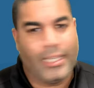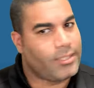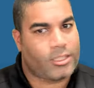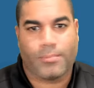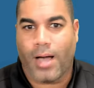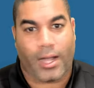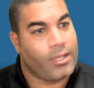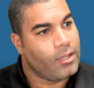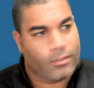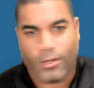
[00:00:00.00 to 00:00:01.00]
a schmuck.
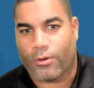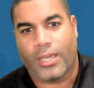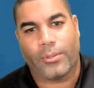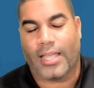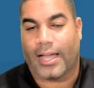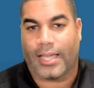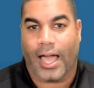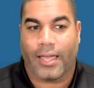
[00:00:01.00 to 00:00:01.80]
Don't get with that guy.